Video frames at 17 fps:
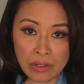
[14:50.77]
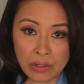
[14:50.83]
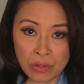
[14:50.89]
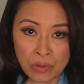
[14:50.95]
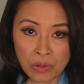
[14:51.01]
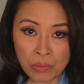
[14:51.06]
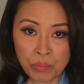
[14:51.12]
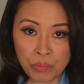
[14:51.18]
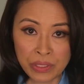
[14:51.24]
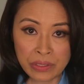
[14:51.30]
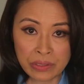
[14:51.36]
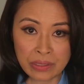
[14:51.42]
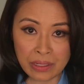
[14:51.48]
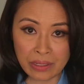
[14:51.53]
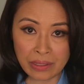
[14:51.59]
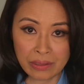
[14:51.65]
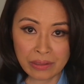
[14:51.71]
you're
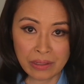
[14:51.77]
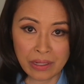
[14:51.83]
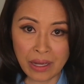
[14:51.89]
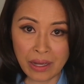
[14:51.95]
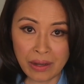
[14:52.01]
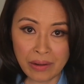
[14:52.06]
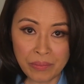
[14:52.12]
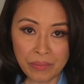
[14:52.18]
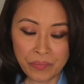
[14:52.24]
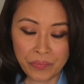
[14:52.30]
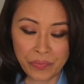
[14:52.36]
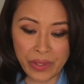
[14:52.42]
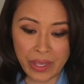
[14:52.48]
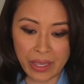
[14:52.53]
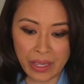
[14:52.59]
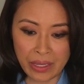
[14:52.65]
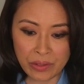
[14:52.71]
building
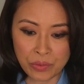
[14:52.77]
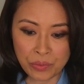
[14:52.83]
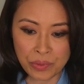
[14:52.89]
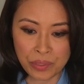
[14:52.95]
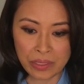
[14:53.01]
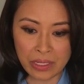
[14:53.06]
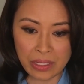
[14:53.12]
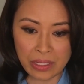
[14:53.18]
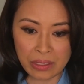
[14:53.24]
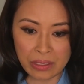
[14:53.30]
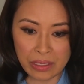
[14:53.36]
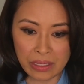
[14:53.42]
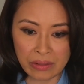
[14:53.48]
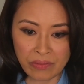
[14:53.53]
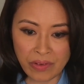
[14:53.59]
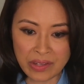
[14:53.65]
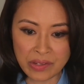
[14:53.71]
and really
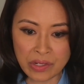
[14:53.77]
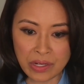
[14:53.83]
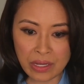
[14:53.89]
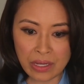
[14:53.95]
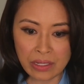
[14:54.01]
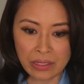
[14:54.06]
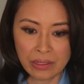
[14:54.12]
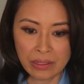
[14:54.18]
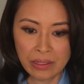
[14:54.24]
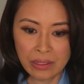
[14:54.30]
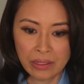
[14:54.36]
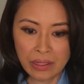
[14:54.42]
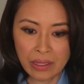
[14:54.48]
investing in